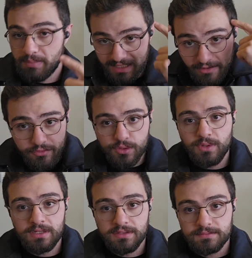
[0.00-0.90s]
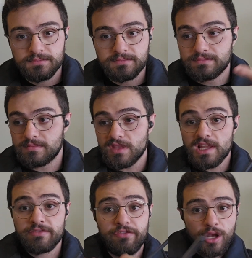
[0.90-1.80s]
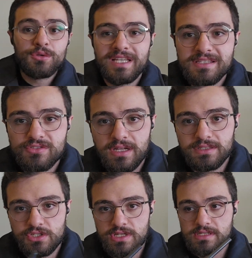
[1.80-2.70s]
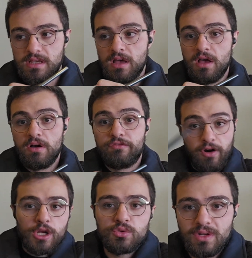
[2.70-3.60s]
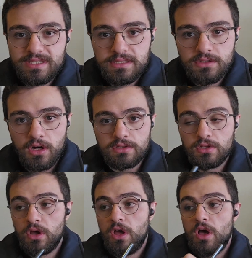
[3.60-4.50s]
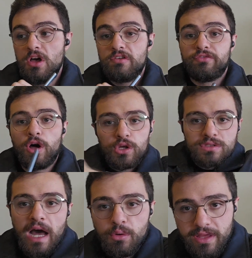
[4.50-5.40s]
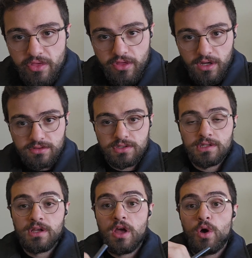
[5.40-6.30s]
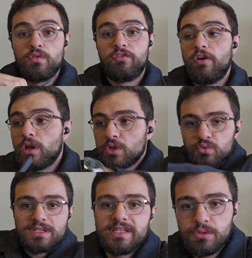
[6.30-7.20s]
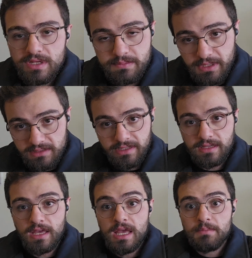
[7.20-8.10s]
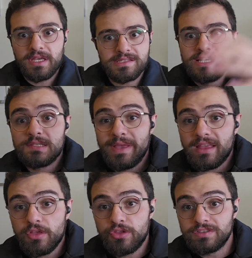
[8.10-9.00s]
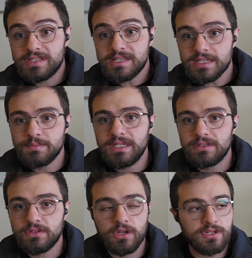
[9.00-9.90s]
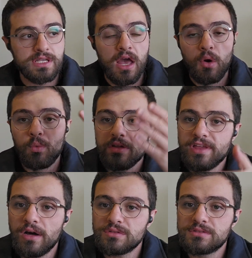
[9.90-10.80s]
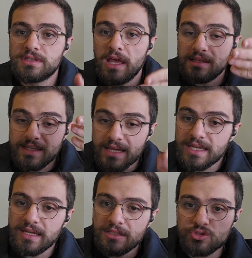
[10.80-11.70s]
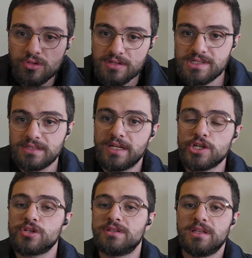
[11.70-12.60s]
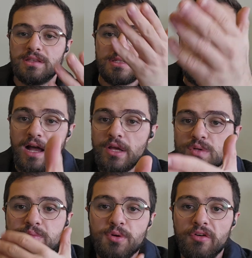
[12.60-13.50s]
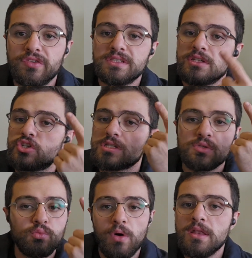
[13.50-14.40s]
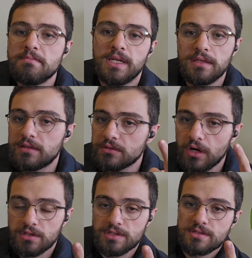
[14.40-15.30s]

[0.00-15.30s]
But everyone followed his strategies, followed what he taught, followed how he thought, followed what he was building, because he's making $36 million without taking into consideration that this guy was profiting just $1 million.